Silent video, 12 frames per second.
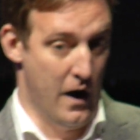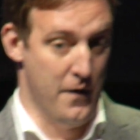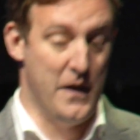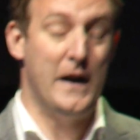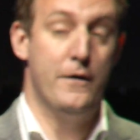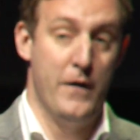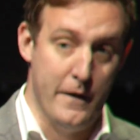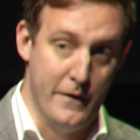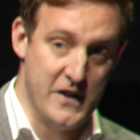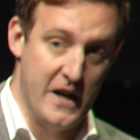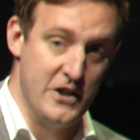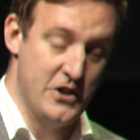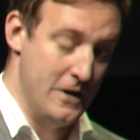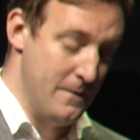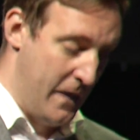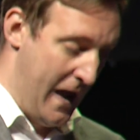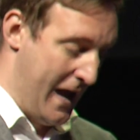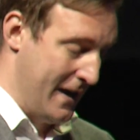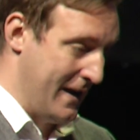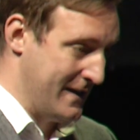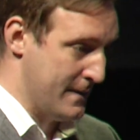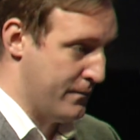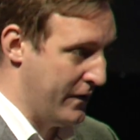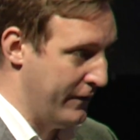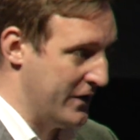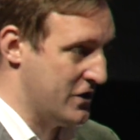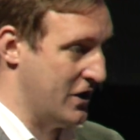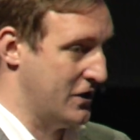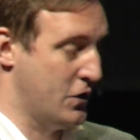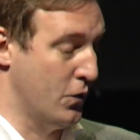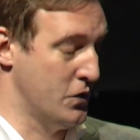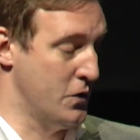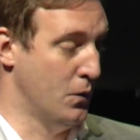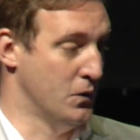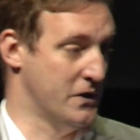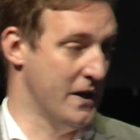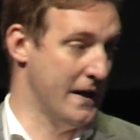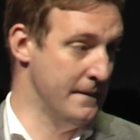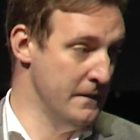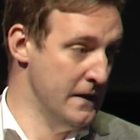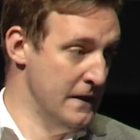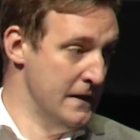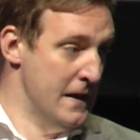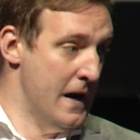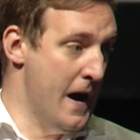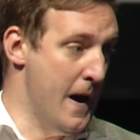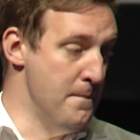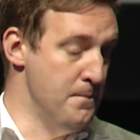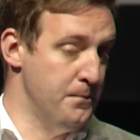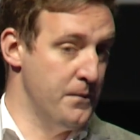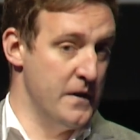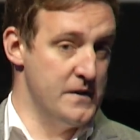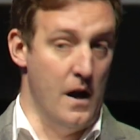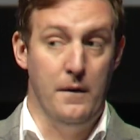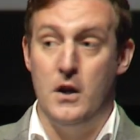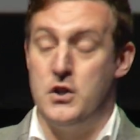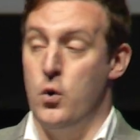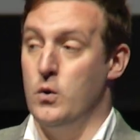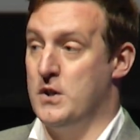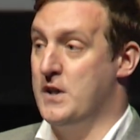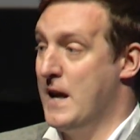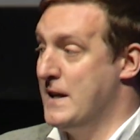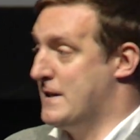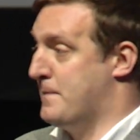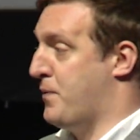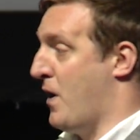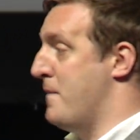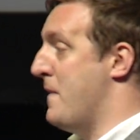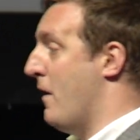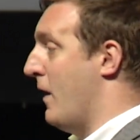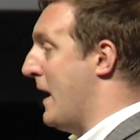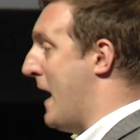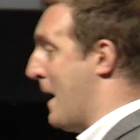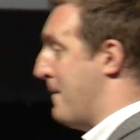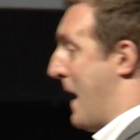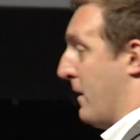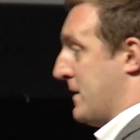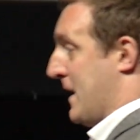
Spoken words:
thank you for the invitation, and it's a privilege to talk to you all today. So I'm going to talk today primarily about